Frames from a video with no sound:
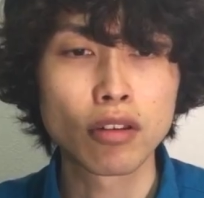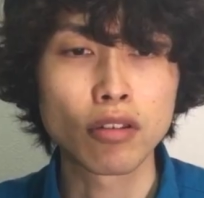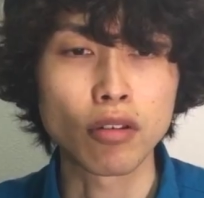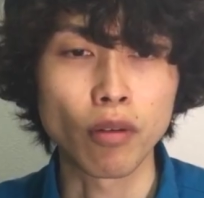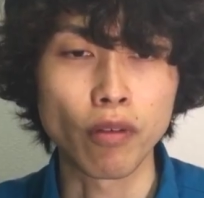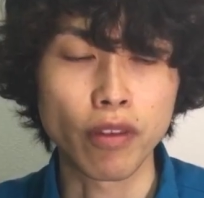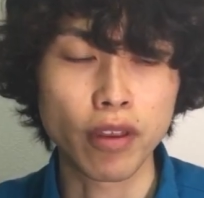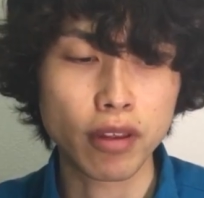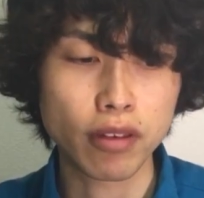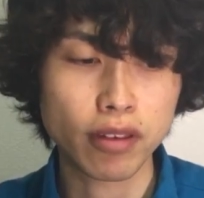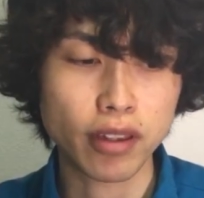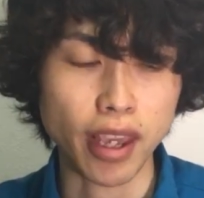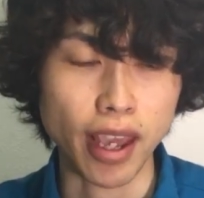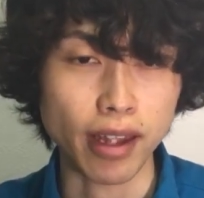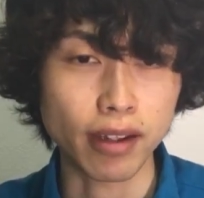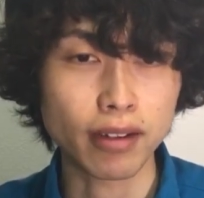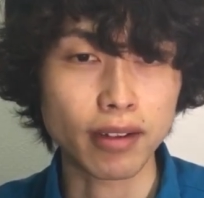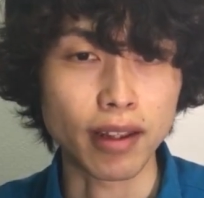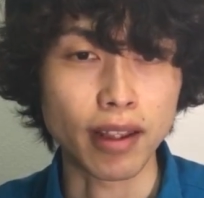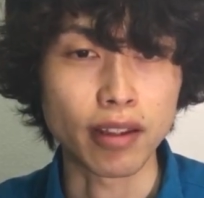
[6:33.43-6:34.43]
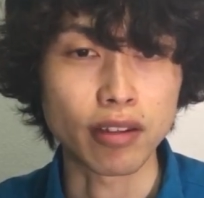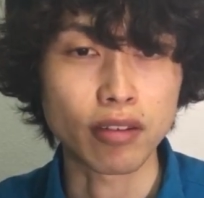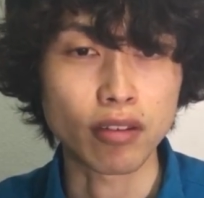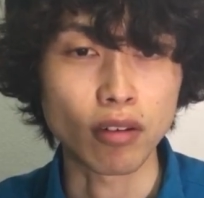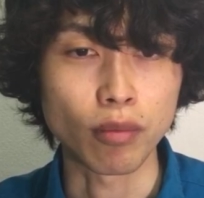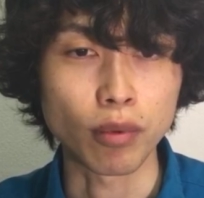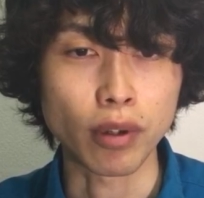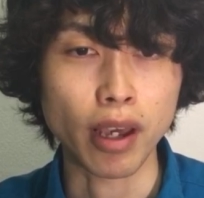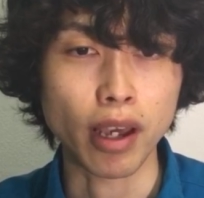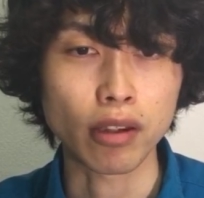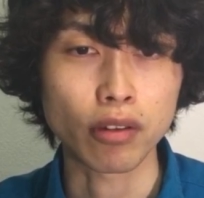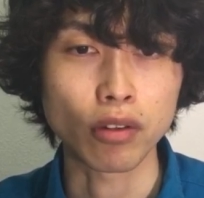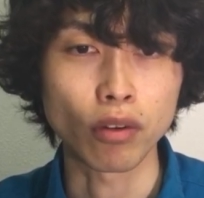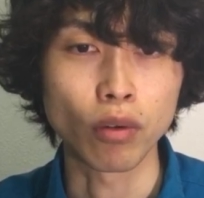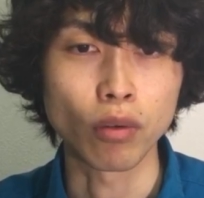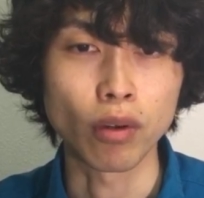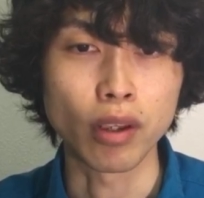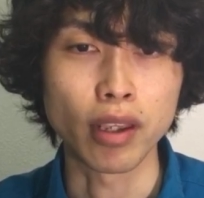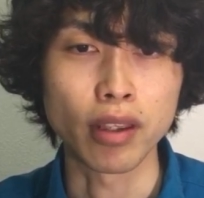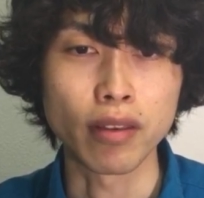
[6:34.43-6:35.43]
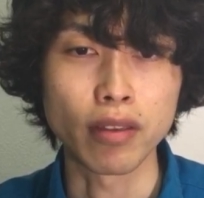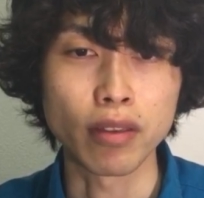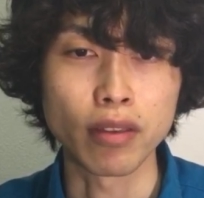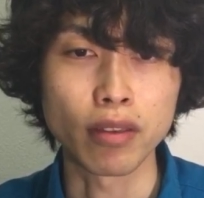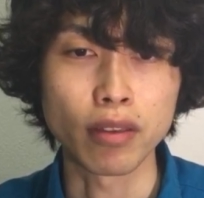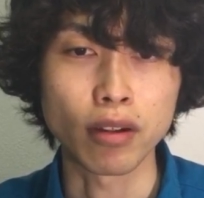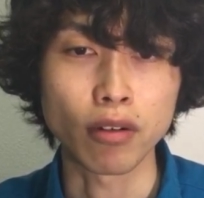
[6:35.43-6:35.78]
So these candidates of Kakyo in